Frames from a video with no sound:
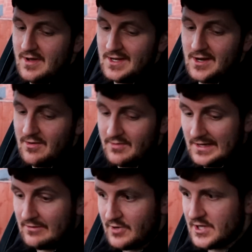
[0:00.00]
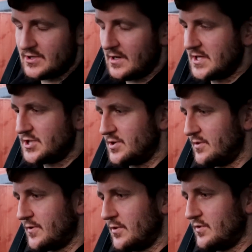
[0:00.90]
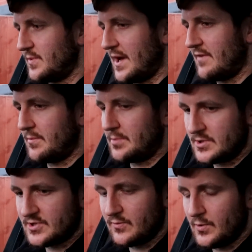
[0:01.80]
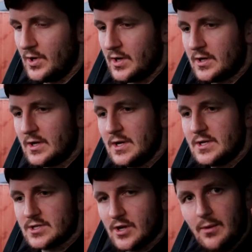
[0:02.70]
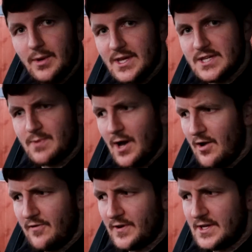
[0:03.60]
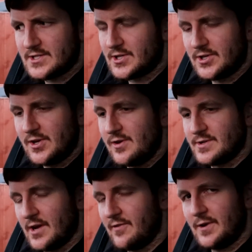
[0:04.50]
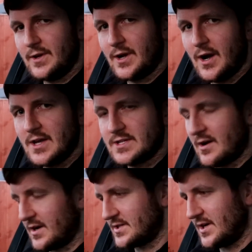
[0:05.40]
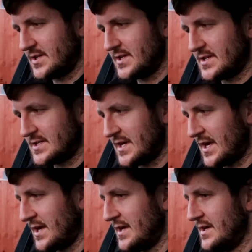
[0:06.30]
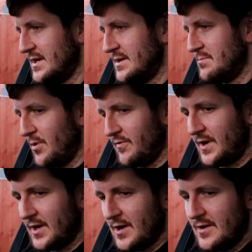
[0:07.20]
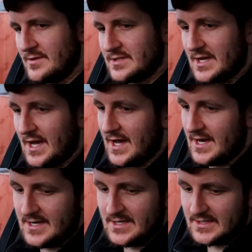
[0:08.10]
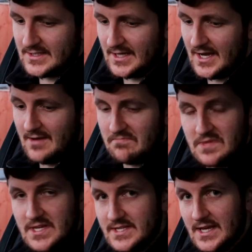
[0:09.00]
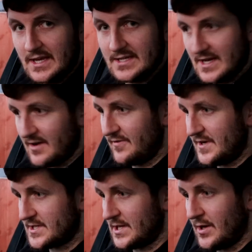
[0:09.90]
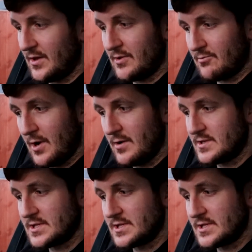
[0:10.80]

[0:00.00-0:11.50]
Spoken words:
You know, the original issue, of course, we have a bunch of work to come on this, but hopefully it's good news. Hopefully you guys are excited to see more videos, and yeah, this thing is now officially on the road.